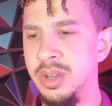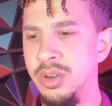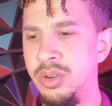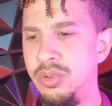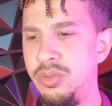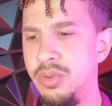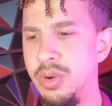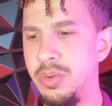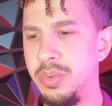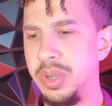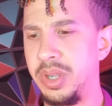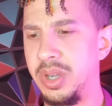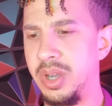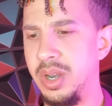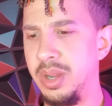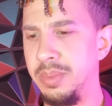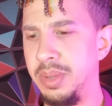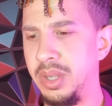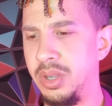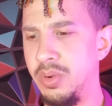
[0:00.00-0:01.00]
Who are we going
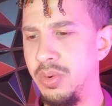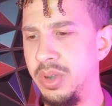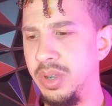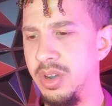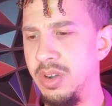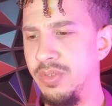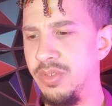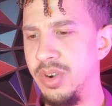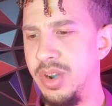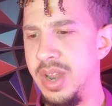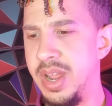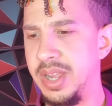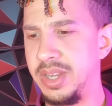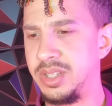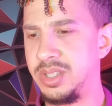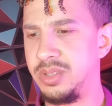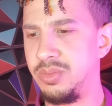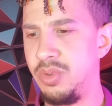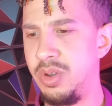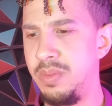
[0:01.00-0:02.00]
to be going over
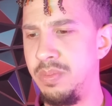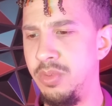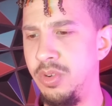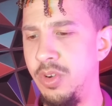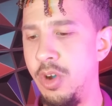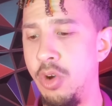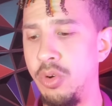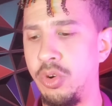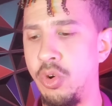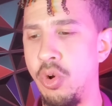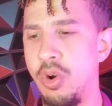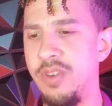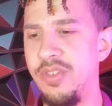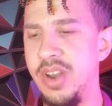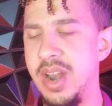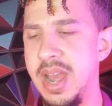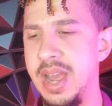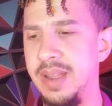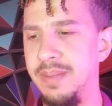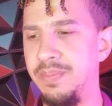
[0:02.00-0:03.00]
next? What move? Oh,
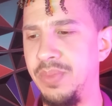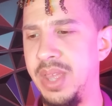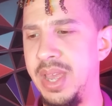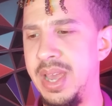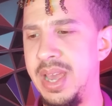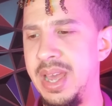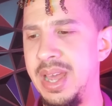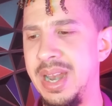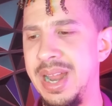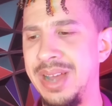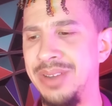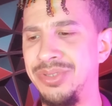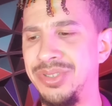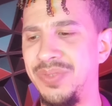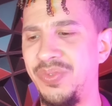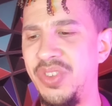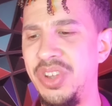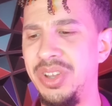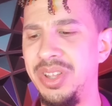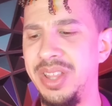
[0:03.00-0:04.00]
Corviknight. And I was
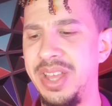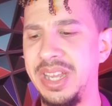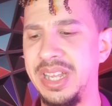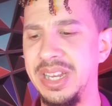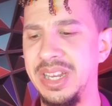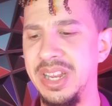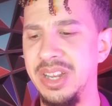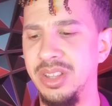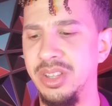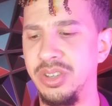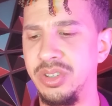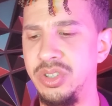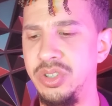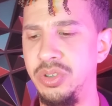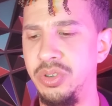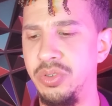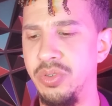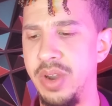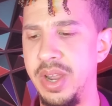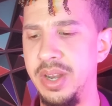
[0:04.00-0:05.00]
feeling like it didn't look
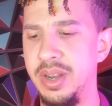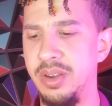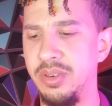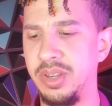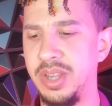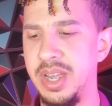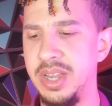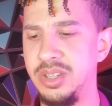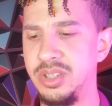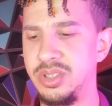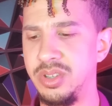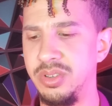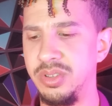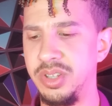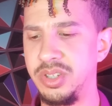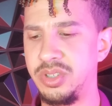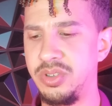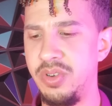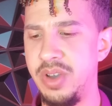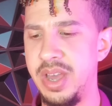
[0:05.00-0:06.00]
too great. Okay, so
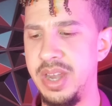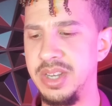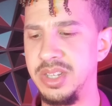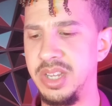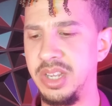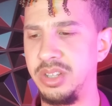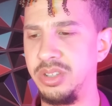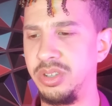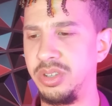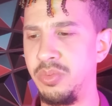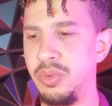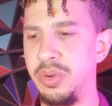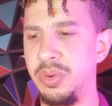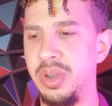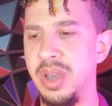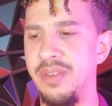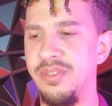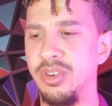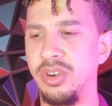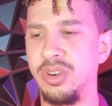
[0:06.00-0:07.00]
let's go ahead and take a look at what we
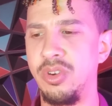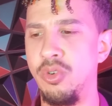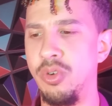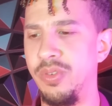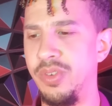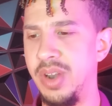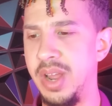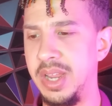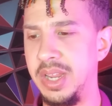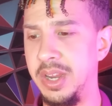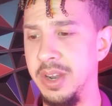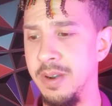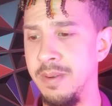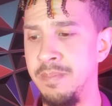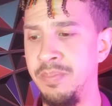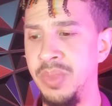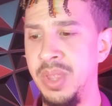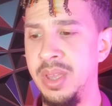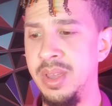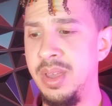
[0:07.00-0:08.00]
got for Corviknight here.
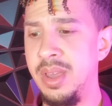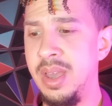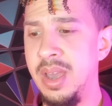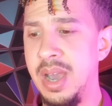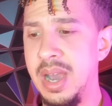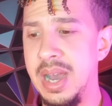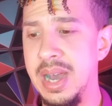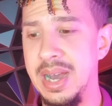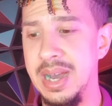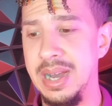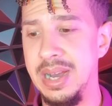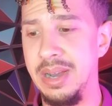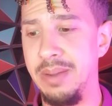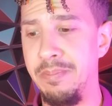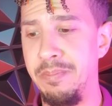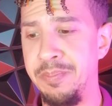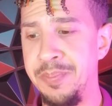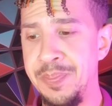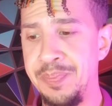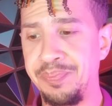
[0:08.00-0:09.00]

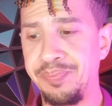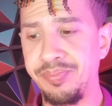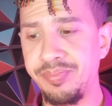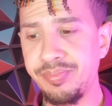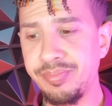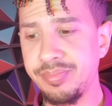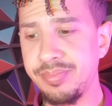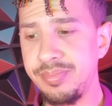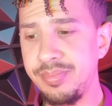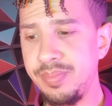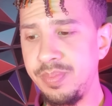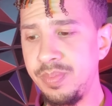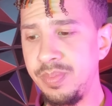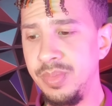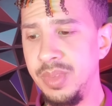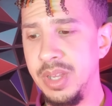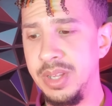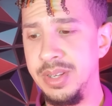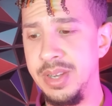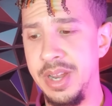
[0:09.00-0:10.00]
None
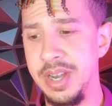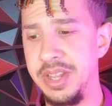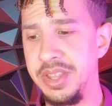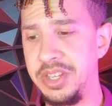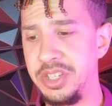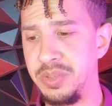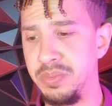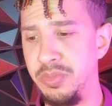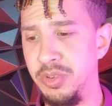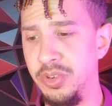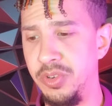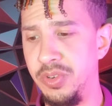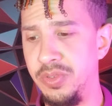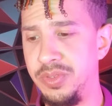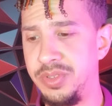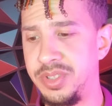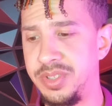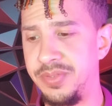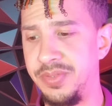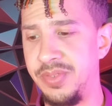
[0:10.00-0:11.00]
of these
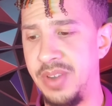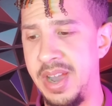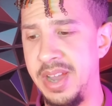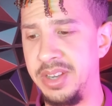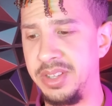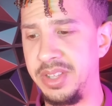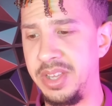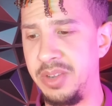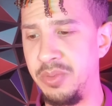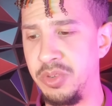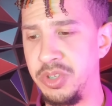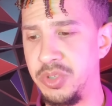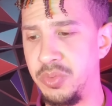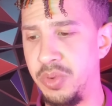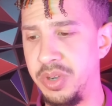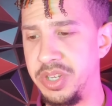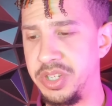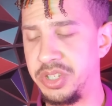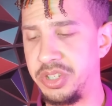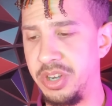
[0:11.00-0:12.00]
moves. Finally, which
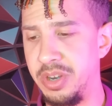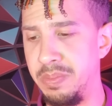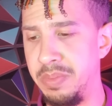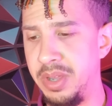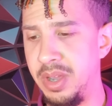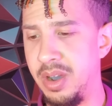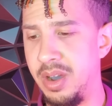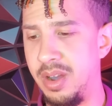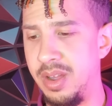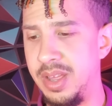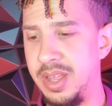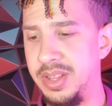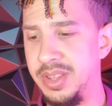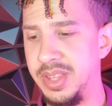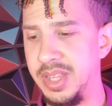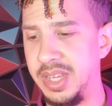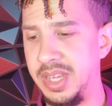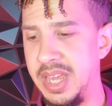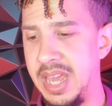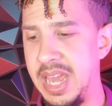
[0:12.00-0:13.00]
one is going to be in
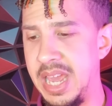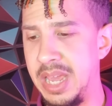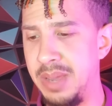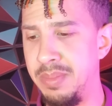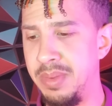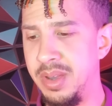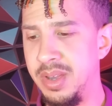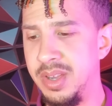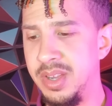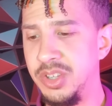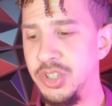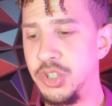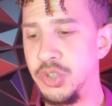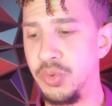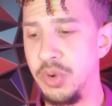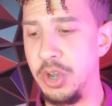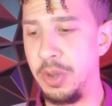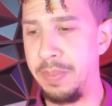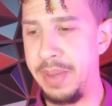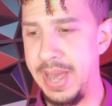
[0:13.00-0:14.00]
the game?
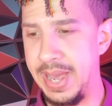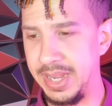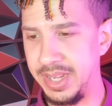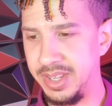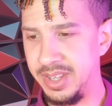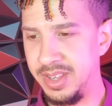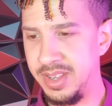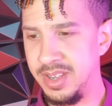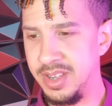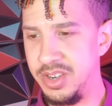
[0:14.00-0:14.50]
Drill Peck.